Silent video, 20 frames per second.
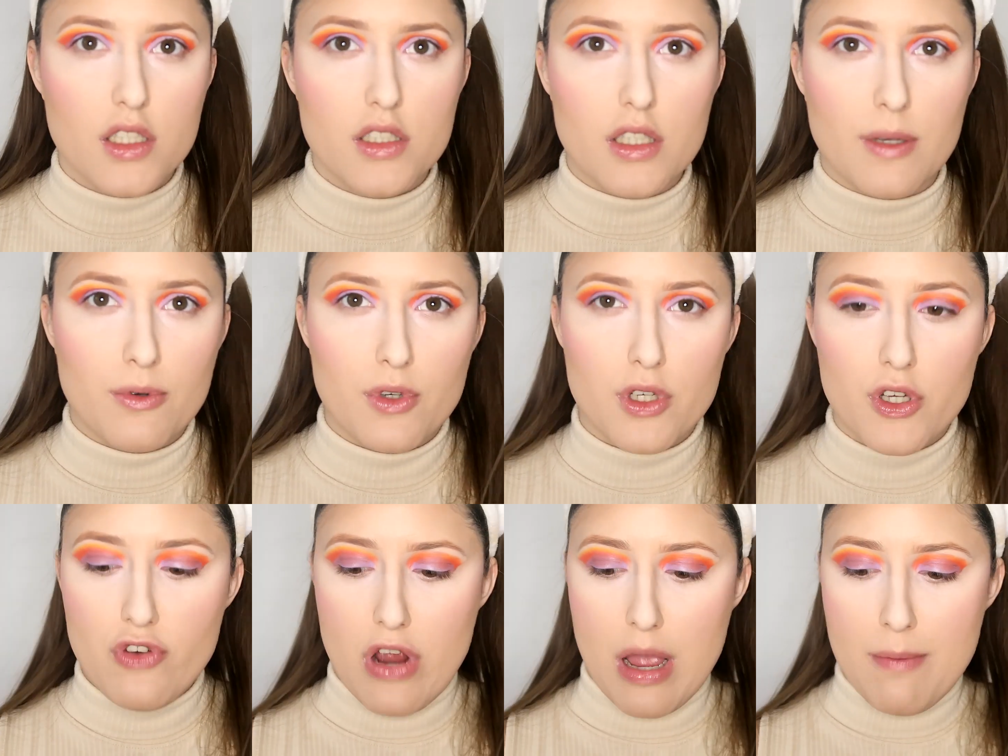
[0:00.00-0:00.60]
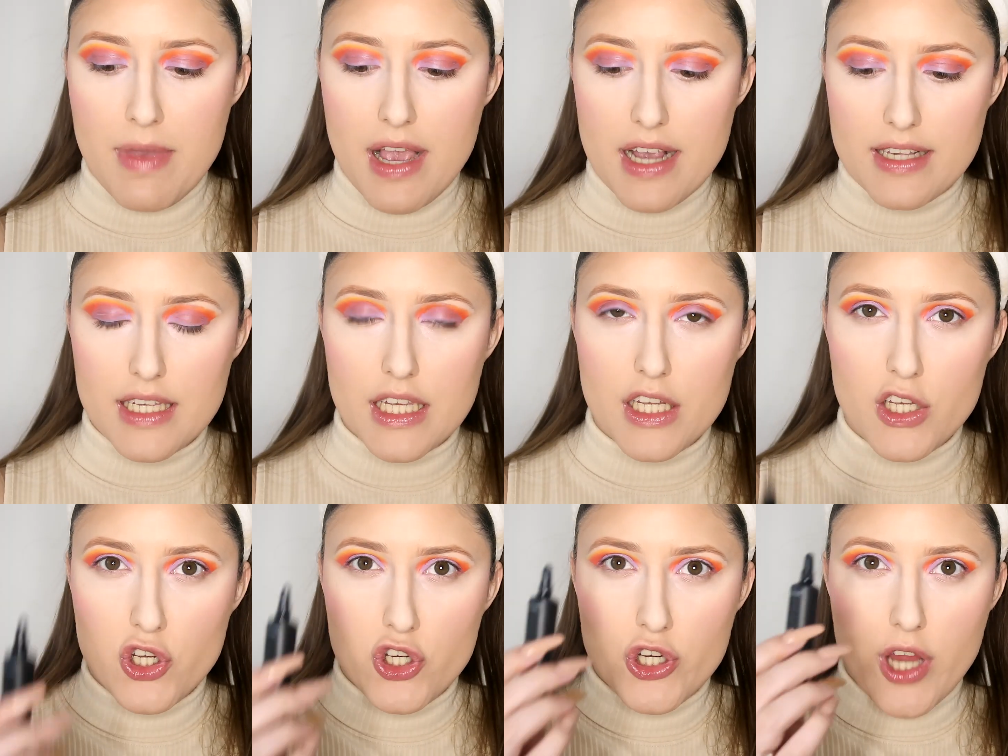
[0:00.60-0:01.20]
So I'm going to try
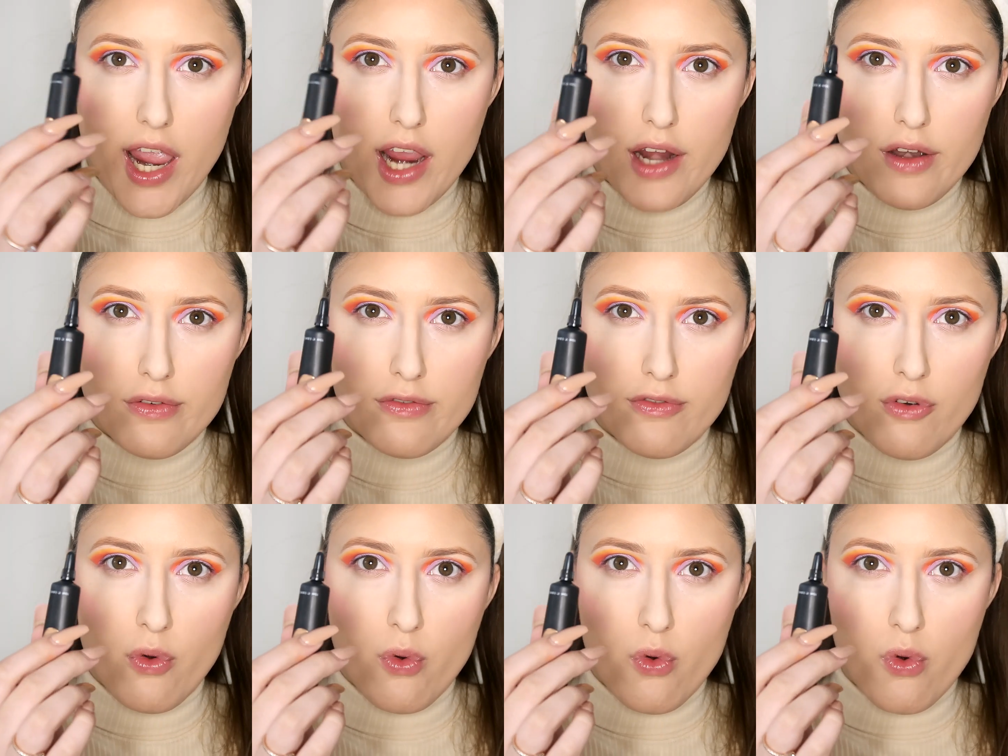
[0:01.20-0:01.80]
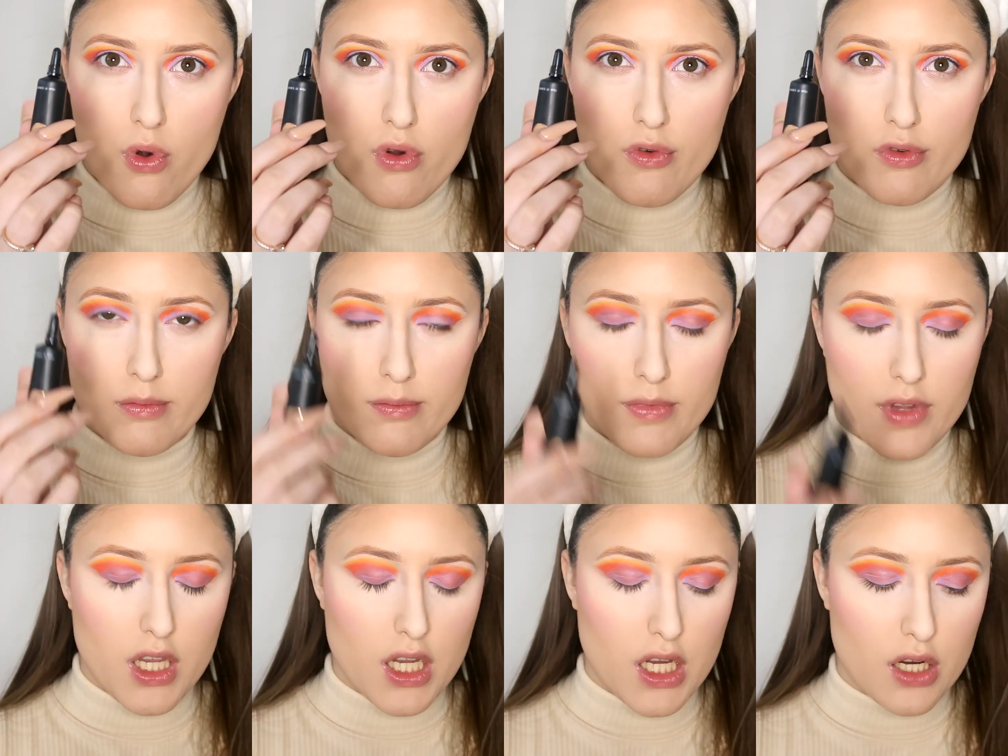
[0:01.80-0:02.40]
mixing shade 4
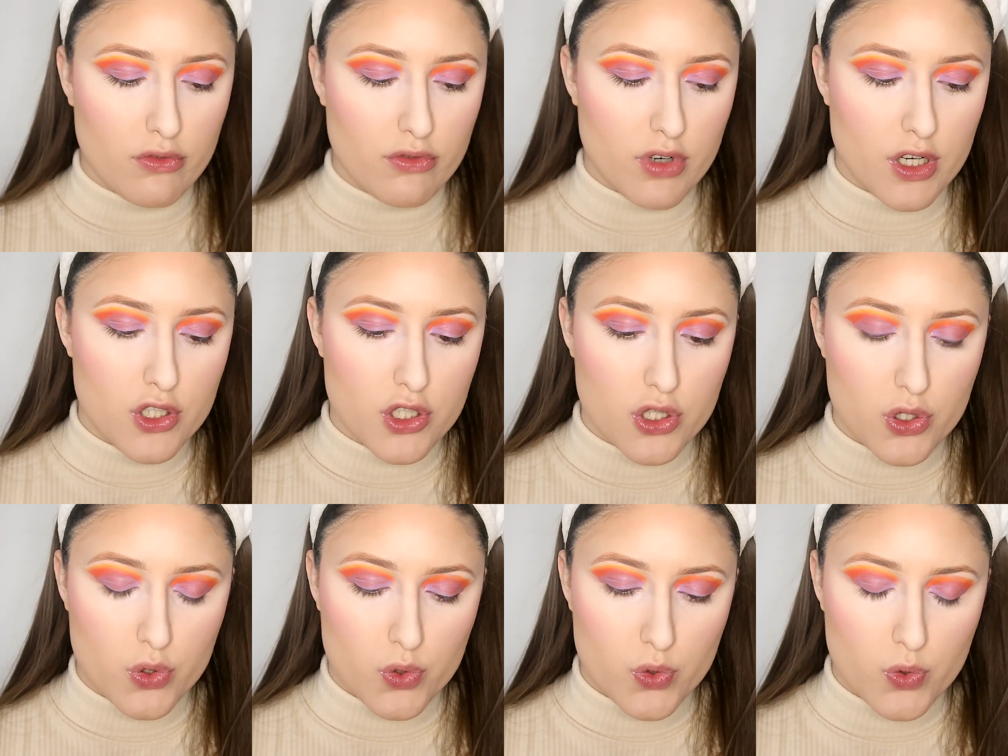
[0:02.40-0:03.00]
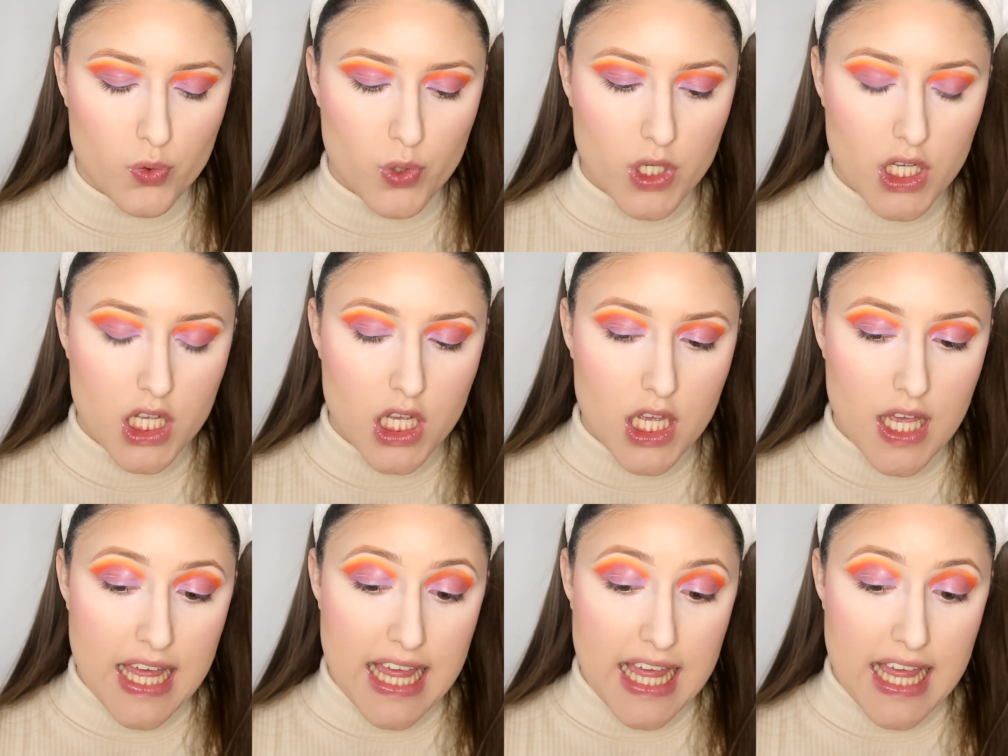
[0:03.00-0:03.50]
from the original